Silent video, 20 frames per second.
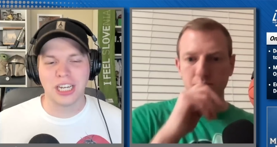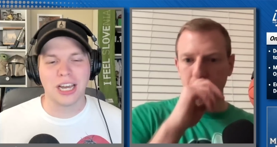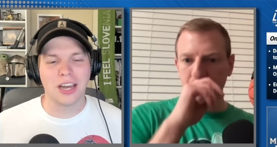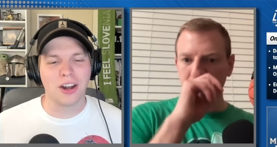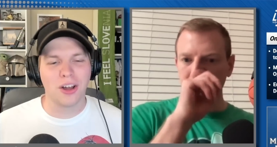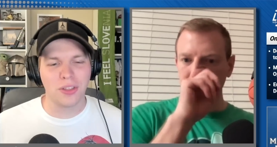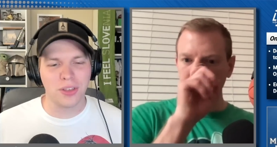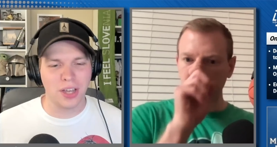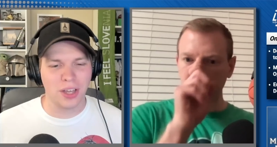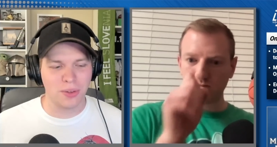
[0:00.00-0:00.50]
Speaker 1: out
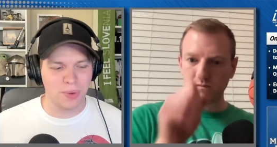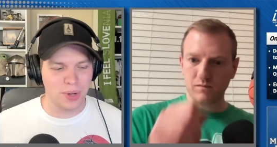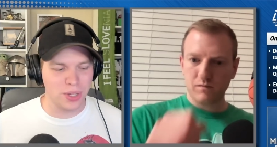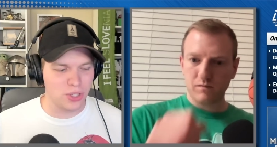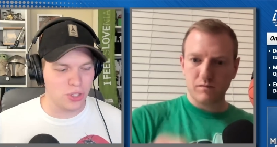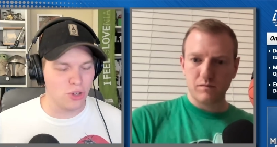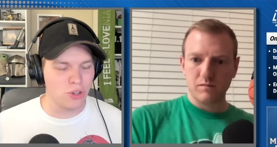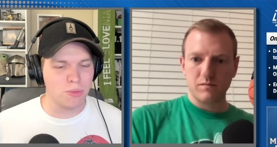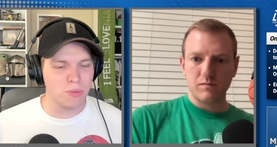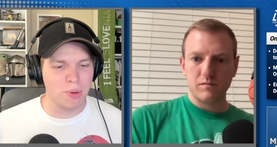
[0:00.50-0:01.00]
all the other
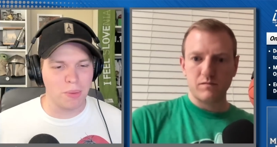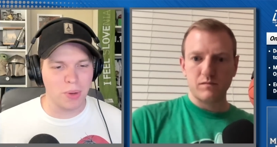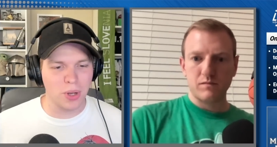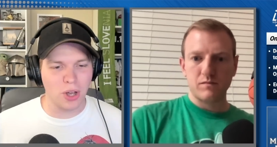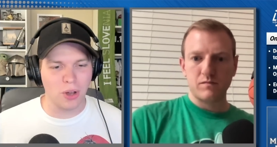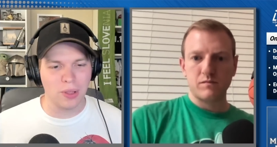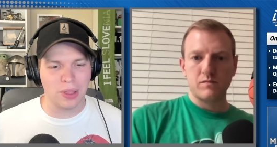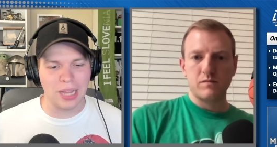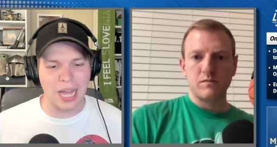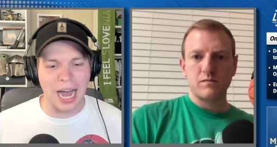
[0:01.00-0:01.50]
ones. Use the promo
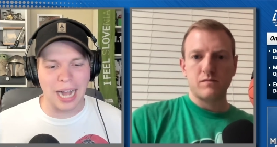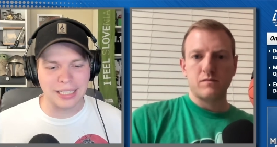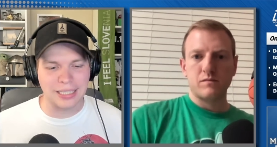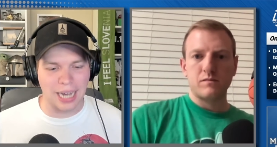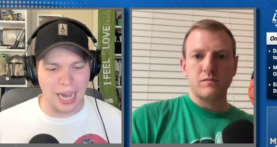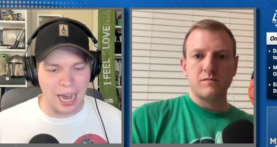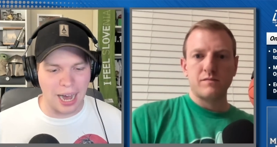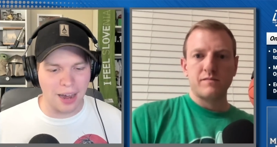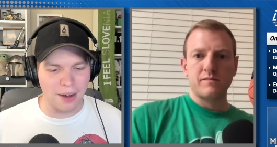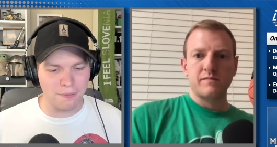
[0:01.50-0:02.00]
code locked
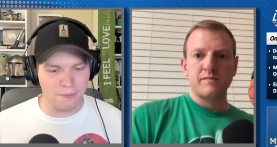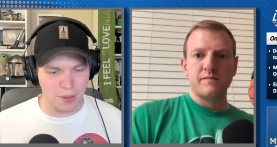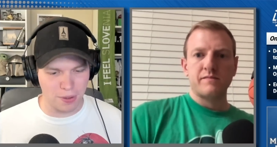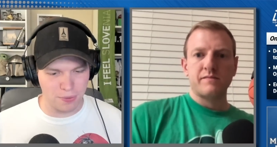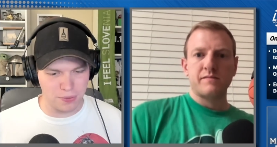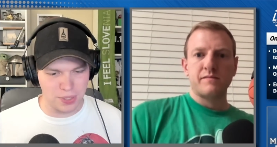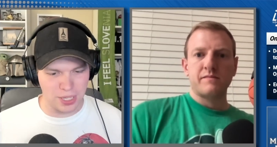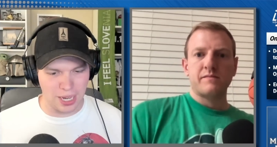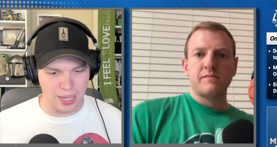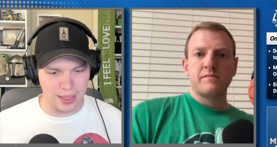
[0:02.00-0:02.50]
on
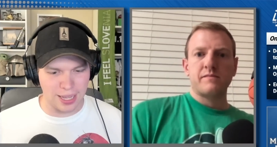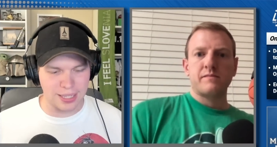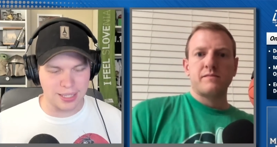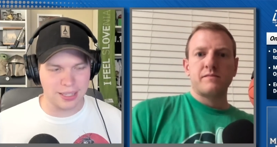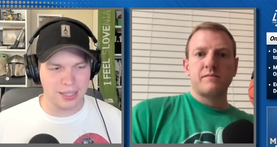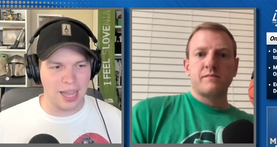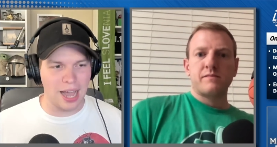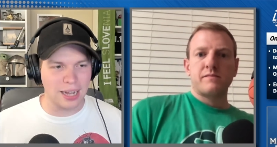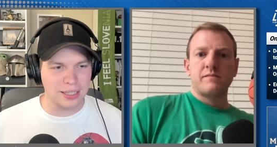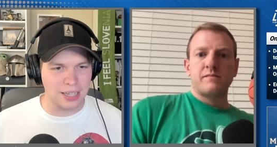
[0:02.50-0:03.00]
15.
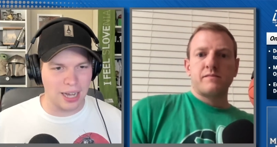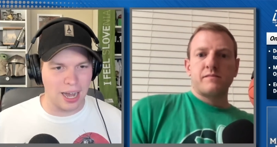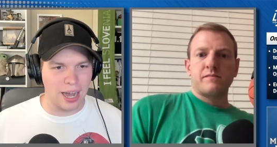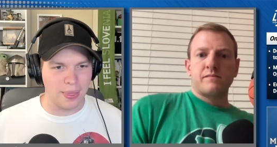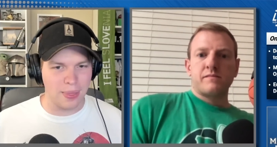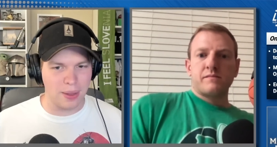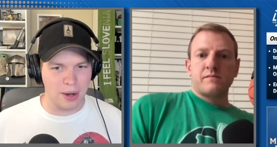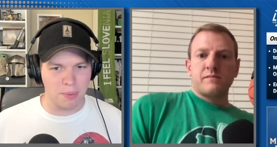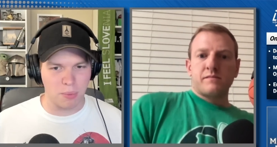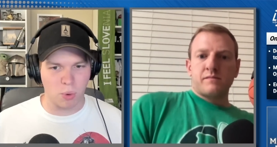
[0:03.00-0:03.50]
That's locked
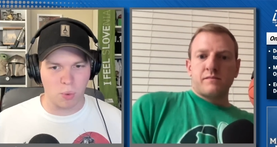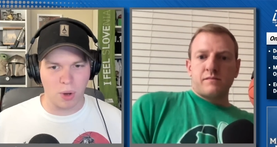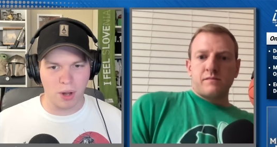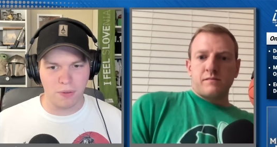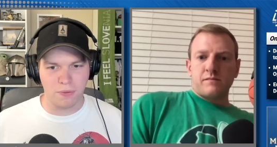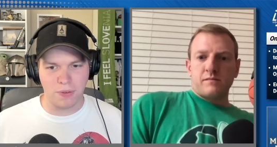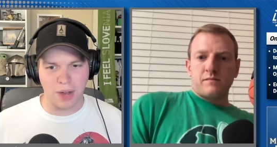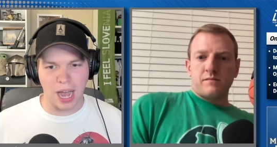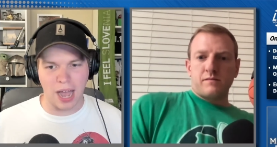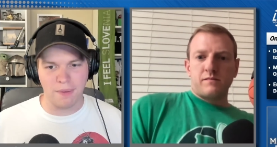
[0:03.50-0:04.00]
on the number
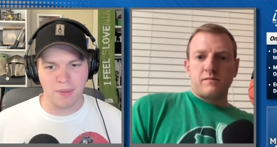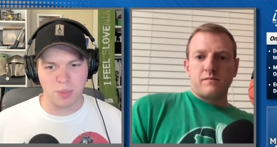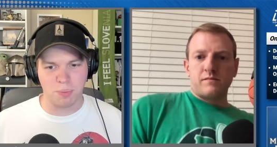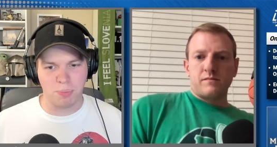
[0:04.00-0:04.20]
one five. It's